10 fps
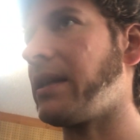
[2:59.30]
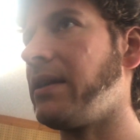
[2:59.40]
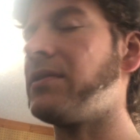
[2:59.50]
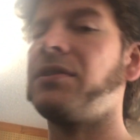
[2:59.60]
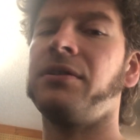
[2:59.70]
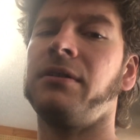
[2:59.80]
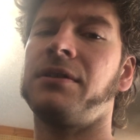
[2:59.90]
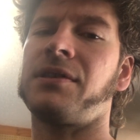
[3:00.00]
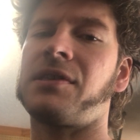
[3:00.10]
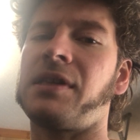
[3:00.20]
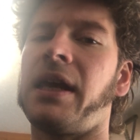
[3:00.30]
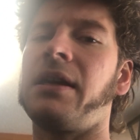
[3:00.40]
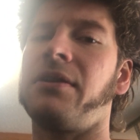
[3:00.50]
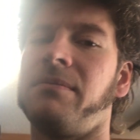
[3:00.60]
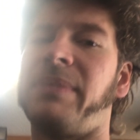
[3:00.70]
easier to say
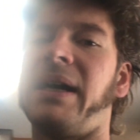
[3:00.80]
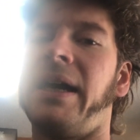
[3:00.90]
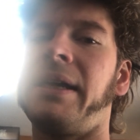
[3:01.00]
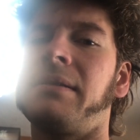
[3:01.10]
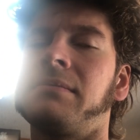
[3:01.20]
goodbye